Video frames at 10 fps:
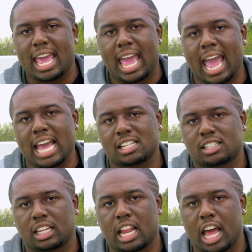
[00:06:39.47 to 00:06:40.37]
has
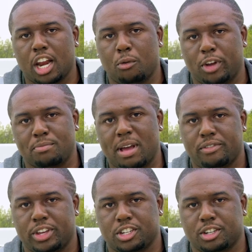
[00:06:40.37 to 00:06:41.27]
to line up with my
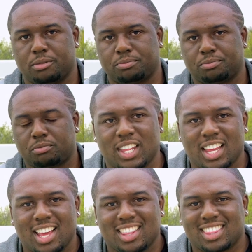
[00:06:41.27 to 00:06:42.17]
vision.
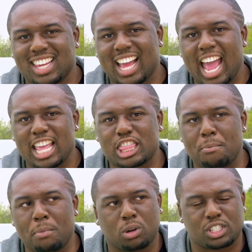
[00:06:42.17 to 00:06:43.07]
The thing I hate the
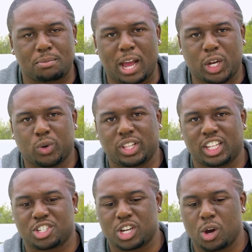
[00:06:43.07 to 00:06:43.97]
most about doing
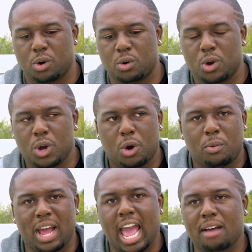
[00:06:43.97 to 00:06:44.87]
this show
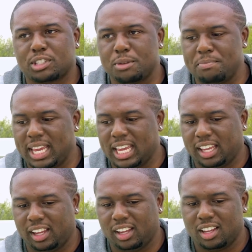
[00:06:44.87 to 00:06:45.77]
would have to
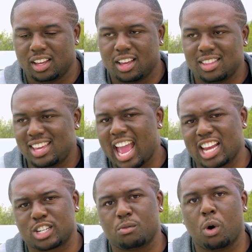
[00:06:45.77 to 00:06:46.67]
be the actual